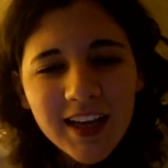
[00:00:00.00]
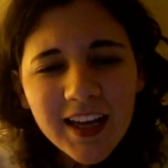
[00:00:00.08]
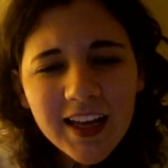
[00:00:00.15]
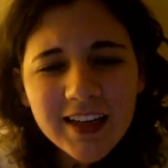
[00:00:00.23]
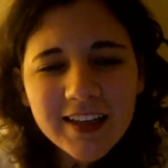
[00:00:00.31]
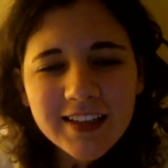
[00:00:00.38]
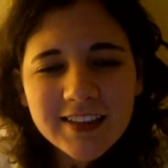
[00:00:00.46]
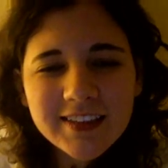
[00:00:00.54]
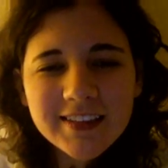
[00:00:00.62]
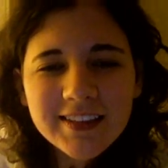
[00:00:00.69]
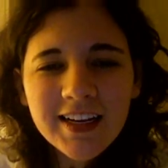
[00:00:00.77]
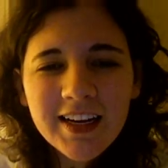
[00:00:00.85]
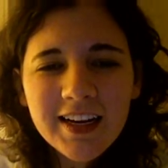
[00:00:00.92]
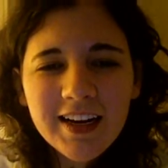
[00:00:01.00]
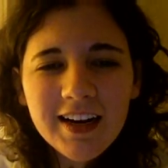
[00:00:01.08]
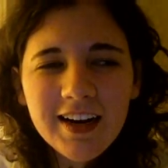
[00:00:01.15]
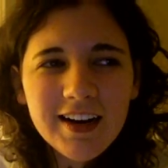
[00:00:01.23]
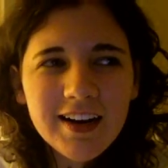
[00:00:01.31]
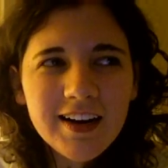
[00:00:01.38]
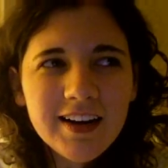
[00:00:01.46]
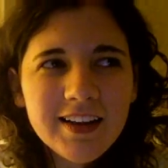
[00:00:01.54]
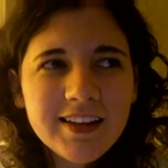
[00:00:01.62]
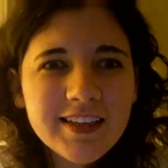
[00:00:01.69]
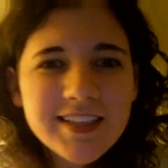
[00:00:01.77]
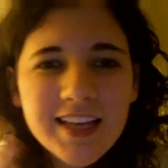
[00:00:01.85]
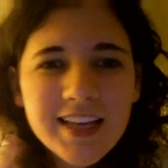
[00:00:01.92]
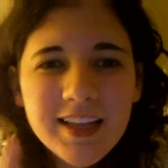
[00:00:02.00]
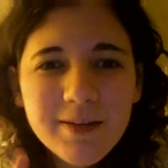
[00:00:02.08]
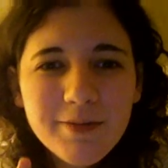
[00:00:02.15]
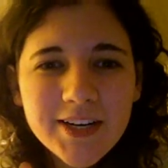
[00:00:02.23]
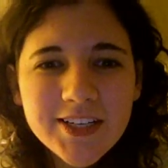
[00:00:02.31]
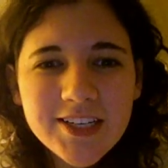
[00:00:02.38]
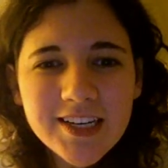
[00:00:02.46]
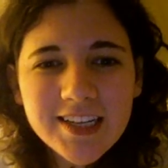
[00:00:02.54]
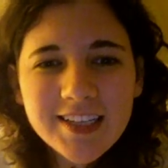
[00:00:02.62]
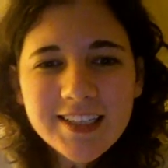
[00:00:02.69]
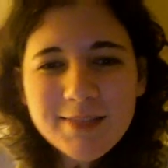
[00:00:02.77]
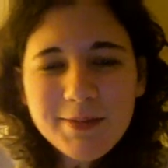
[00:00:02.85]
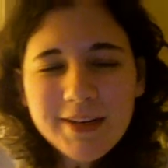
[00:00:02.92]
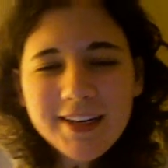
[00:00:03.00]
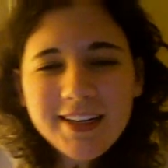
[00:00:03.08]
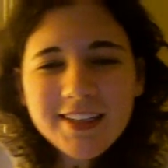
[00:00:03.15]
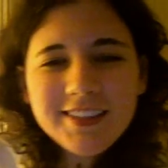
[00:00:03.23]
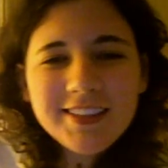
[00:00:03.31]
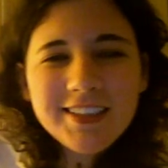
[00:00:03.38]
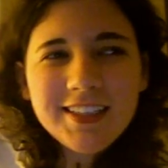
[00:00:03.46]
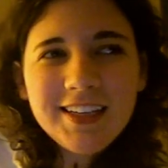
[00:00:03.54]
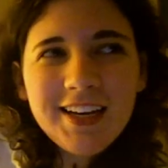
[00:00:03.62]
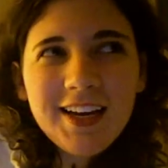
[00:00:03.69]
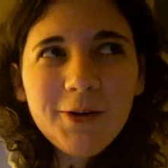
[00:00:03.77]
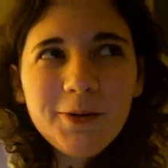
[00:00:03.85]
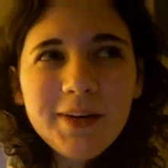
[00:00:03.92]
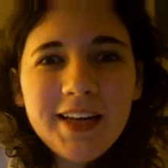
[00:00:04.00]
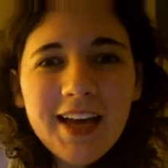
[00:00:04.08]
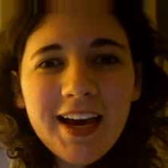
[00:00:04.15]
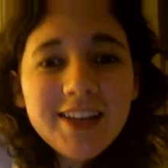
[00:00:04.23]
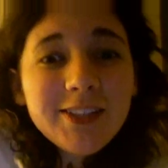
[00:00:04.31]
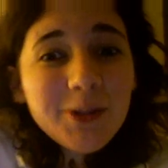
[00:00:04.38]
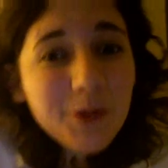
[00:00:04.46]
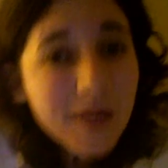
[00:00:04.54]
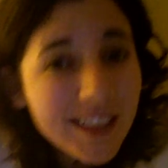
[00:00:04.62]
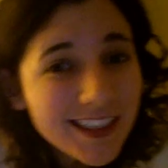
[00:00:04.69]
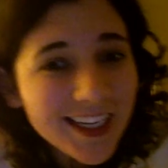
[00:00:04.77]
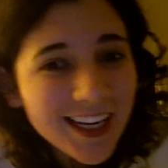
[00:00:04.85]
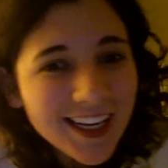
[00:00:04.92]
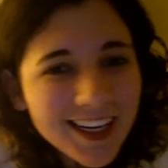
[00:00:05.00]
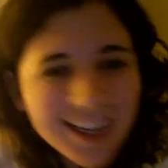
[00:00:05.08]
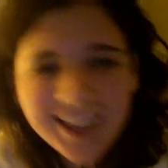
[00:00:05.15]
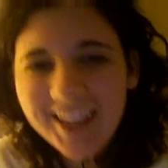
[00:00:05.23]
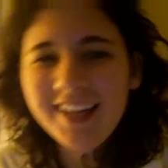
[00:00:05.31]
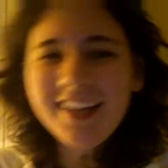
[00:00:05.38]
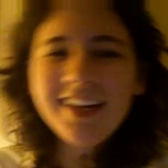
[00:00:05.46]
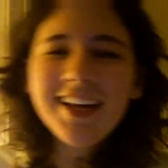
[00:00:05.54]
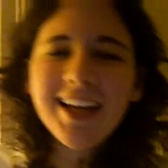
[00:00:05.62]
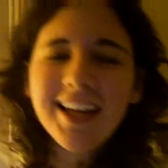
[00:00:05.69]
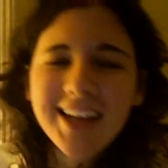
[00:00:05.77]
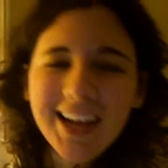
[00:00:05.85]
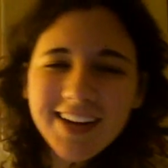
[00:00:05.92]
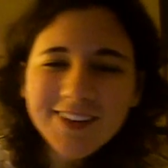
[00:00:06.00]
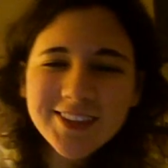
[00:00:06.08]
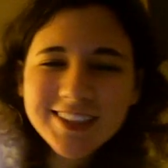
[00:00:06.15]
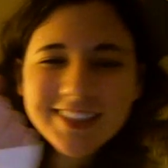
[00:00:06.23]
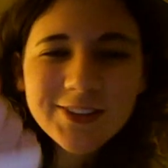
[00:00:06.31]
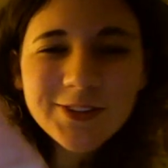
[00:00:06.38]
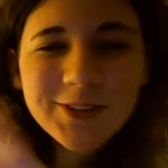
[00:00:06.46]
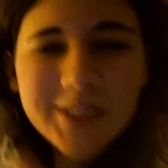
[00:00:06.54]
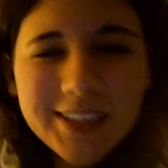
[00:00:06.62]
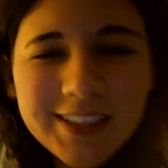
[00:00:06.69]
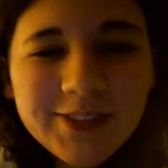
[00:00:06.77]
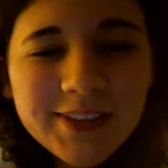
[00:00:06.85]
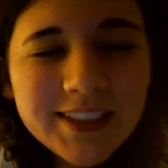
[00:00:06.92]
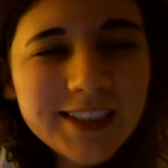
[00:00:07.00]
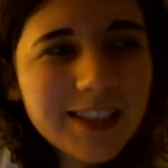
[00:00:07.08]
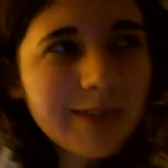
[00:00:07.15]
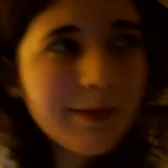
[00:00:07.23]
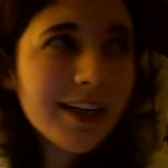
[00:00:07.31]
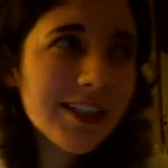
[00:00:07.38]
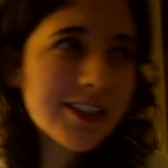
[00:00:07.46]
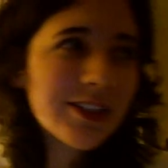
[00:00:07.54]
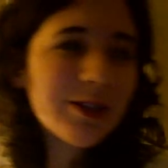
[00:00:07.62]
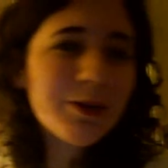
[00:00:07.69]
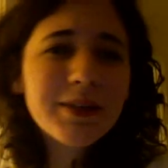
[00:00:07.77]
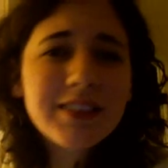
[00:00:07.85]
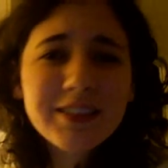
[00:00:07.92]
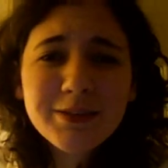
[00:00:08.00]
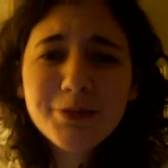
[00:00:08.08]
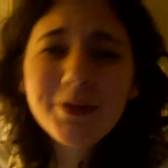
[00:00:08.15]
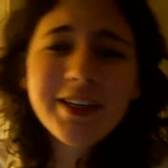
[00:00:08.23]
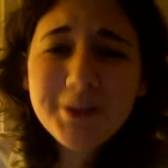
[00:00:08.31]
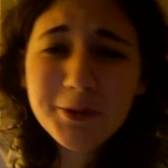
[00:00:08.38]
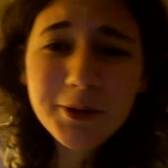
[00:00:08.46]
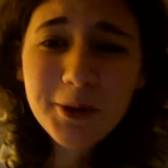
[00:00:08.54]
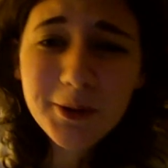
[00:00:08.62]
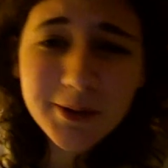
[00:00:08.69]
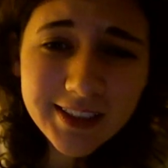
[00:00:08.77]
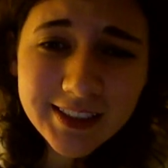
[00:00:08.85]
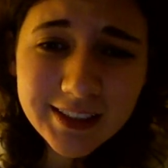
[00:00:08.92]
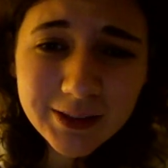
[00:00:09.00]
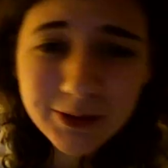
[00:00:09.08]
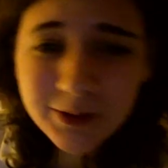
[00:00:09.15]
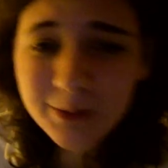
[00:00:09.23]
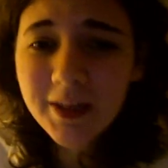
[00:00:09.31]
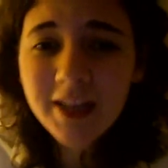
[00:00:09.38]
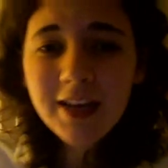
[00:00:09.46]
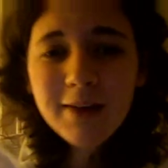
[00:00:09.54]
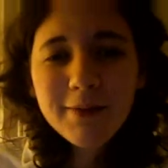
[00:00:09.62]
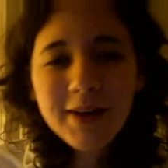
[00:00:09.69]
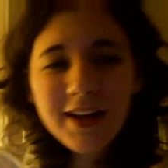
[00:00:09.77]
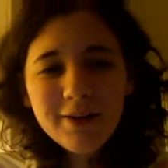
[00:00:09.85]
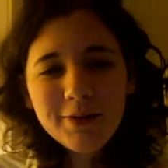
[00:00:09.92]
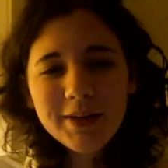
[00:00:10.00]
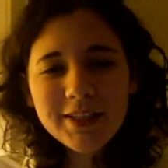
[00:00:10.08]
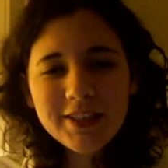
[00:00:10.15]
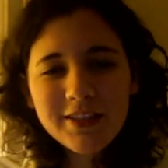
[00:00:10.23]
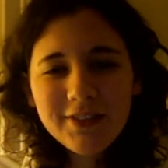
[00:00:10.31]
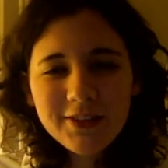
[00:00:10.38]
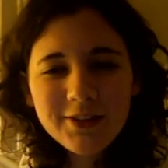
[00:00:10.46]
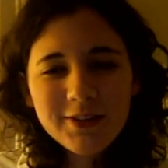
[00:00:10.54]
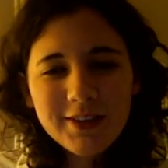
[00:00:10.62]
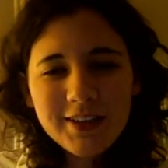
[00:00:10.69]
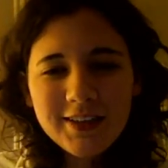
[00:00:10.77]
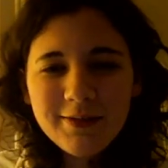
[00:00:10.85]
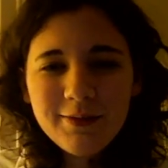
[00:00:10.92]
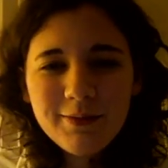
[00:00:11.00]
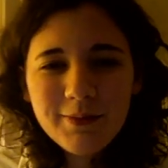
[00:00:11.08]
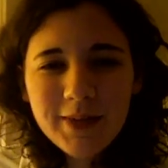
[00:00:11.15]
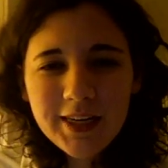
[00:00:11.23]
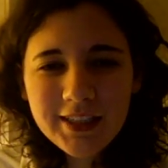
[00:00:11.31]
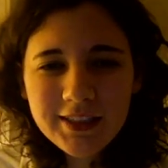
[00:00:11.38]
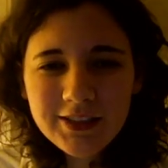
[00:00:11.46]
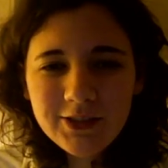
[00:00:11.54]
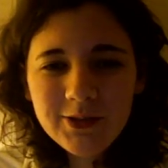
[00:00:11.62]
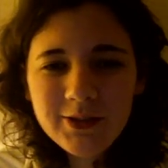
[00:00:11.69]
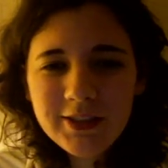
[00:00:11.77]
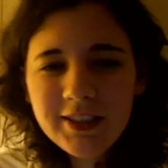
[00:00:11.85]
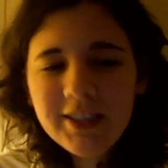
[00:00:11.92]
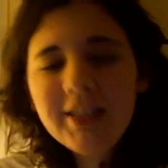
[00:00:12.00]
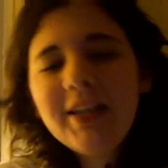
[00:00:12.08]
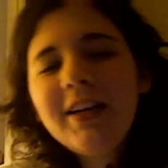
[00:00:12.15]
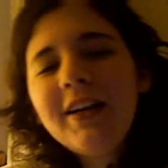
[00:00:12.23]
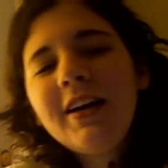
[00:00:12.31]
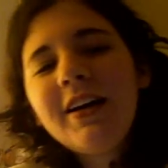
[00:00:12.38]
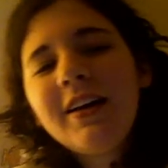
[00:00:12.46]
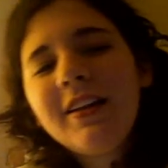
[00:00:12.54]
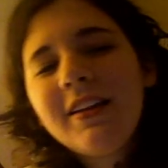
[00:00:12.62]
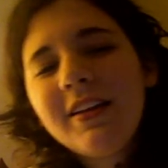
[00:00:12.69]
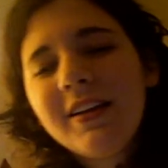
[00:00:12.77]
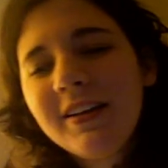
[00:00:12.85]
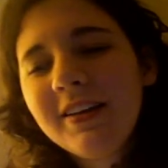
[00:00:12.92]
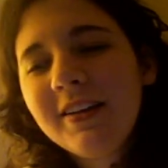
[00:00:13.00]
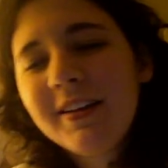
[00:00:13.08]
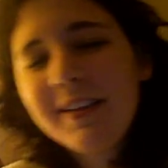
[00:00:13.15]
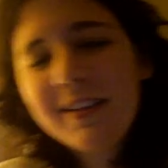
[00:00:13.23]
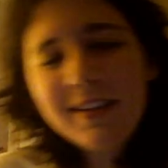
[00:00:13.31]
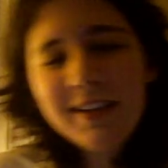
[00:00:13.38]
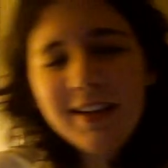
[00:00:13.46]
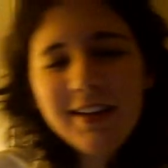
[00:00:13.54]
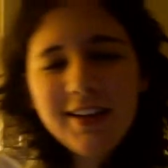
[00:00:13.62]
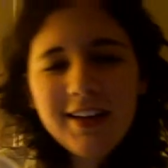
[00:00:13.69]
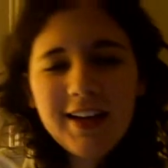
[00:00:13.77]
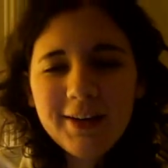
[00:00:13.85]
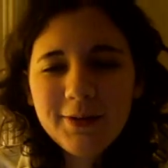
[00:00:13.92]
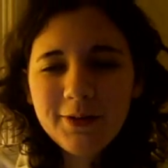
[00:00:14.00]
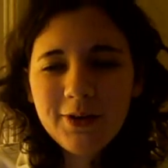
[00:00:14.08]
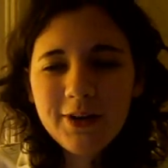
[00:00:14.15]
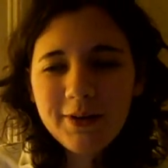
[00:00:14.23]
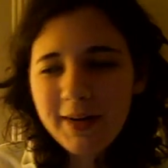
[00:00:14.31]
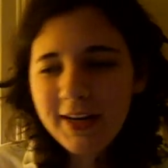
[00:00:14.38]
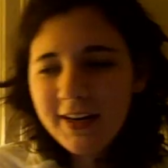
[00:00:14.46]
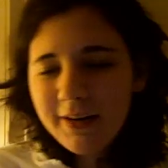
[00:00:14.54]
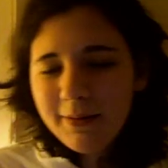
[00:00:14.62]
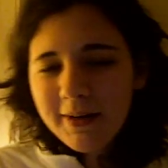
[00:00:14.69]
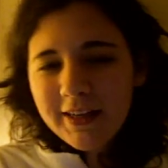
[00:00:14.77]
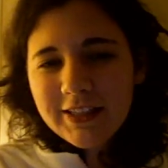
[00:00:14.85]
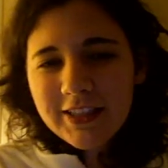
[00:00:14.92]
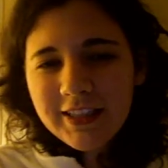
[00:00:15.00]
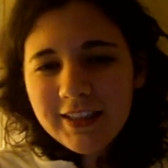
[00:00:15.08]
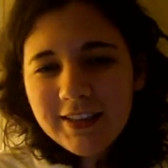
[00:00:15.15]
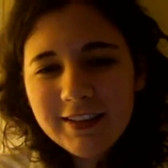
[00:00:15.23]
And the celebration spirit, we had twin day today, and I was you, which I'm not going to show you because it's way too cold in this room, but I had a picture of you on my shoulder, and then I wore my Harry Potter shirt